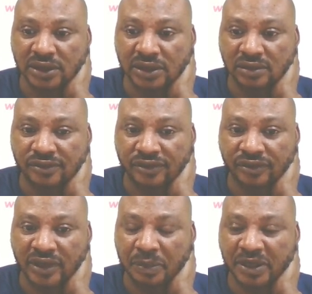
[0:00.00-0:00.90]

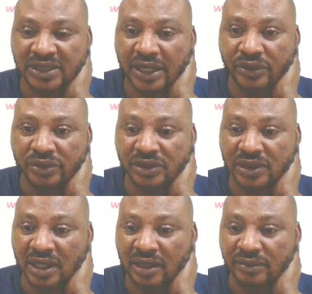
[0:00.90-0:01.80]
you're a person that
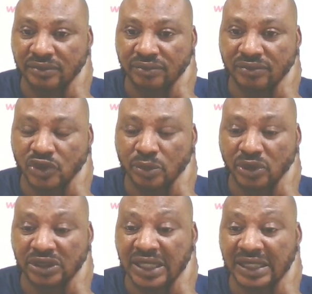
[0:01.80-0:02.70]
use so
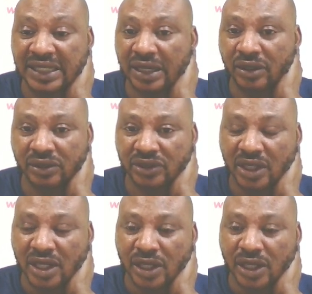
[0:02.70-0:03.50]
much data a lot,